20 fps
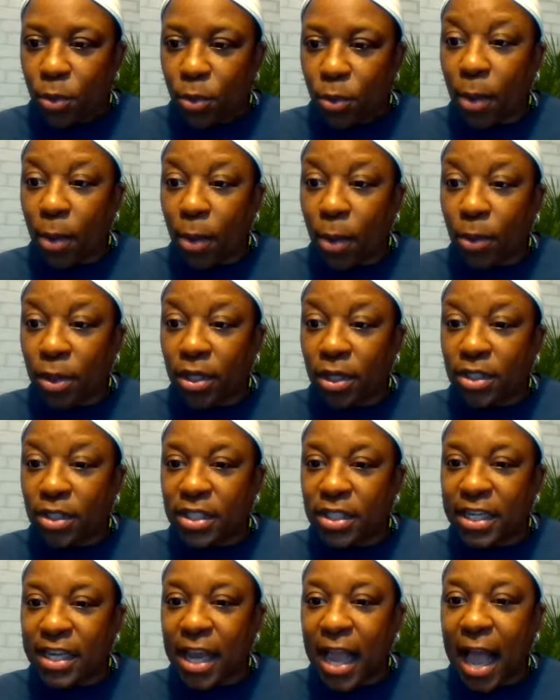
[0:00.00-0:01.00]
Well, I
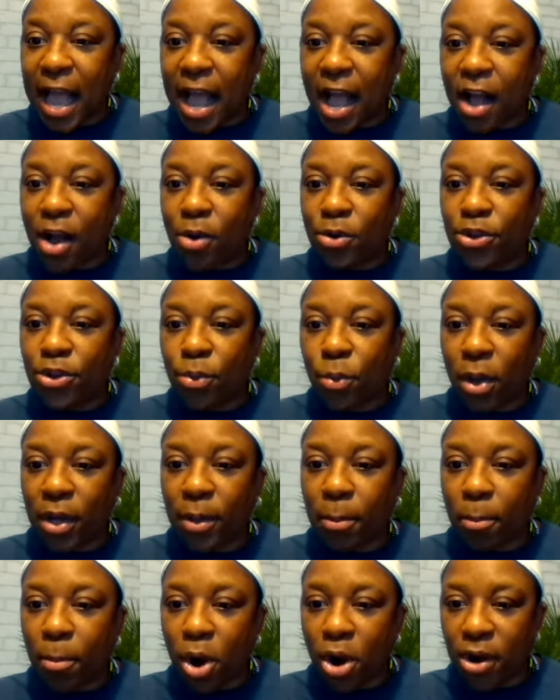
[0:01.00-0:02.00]
want to need how you
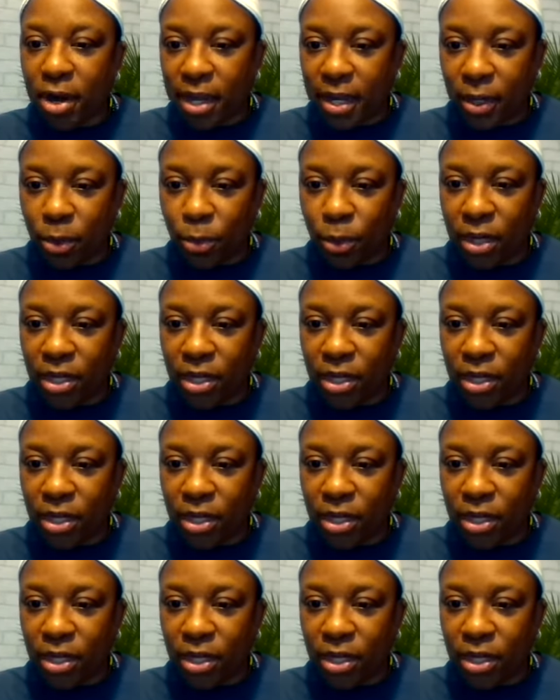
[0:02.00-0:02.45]
want to market it.